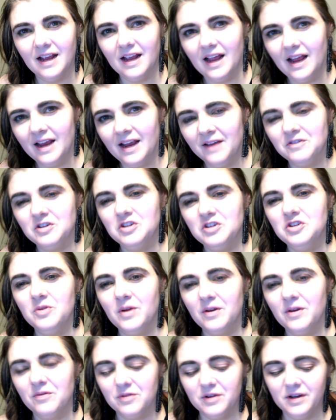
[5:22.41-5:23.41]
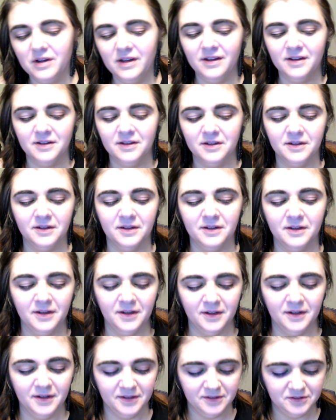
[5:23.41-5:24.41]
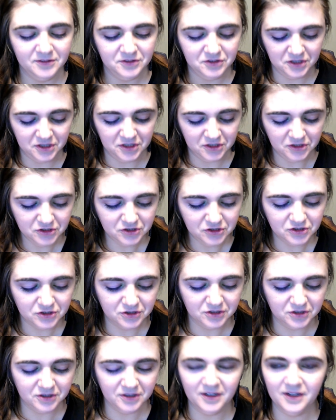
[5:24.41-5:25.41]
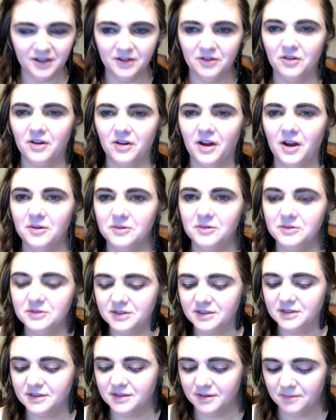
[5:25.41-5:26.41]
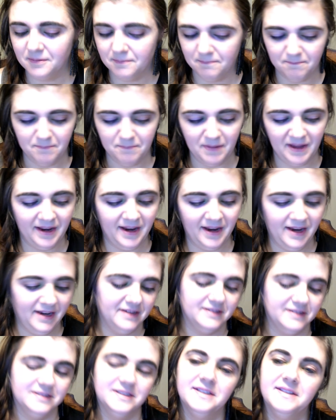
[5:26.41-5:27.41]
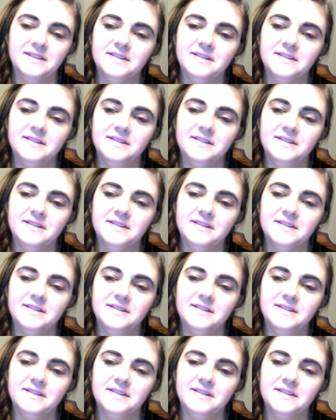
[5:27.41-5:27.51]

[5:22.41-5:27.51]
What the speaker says: I have to do every dish in our house by hand.